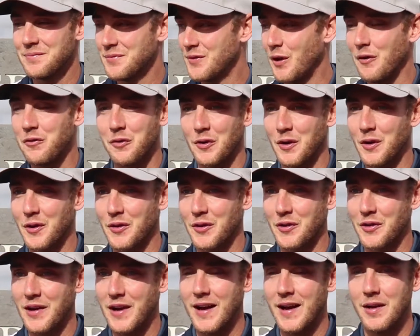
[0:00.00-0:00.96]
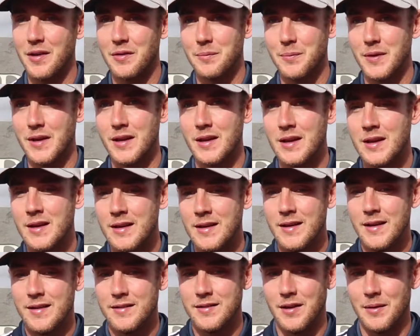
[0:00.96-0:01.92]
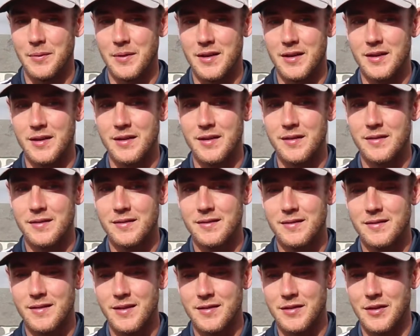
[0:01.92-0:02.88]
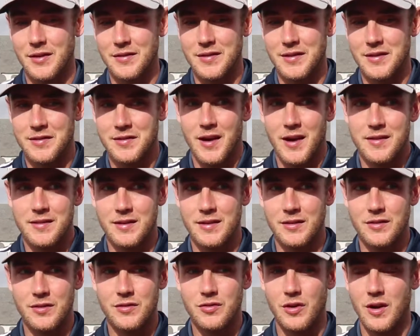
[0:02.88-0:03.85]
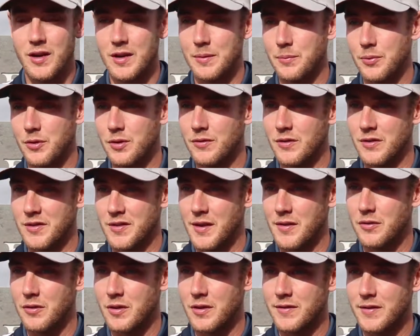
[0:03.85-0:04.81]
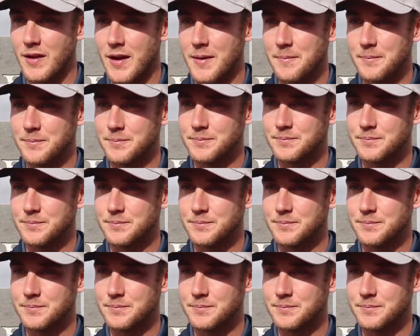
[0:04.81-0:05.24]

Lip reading: duff one along the ground, but something that, I don't know, it's exciting to try and improve yourself all the time.